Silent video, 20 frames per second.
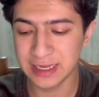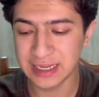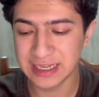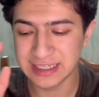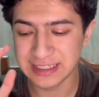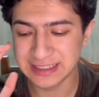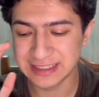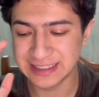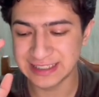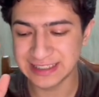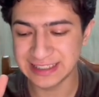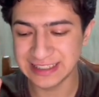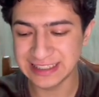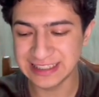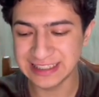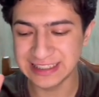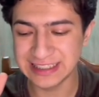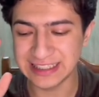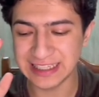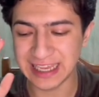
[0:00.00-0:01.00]

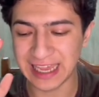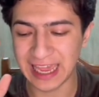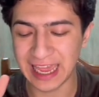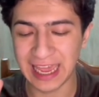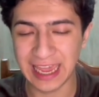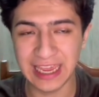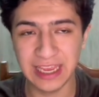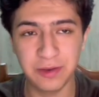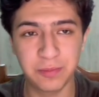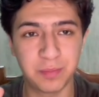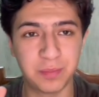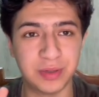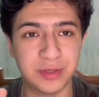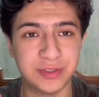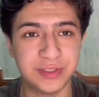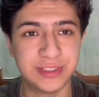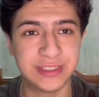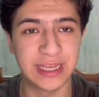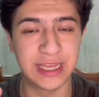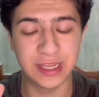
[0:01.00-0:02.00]

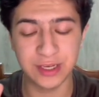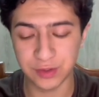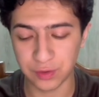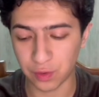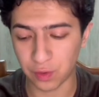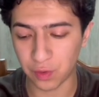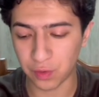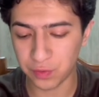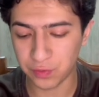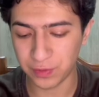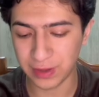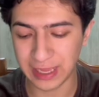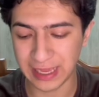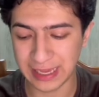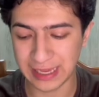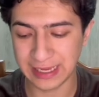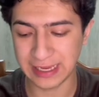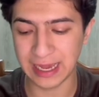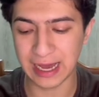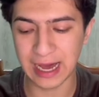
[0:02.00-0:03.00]
68% of
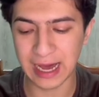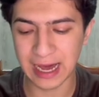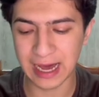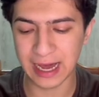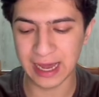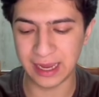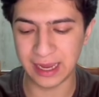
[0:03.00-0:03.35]
AI.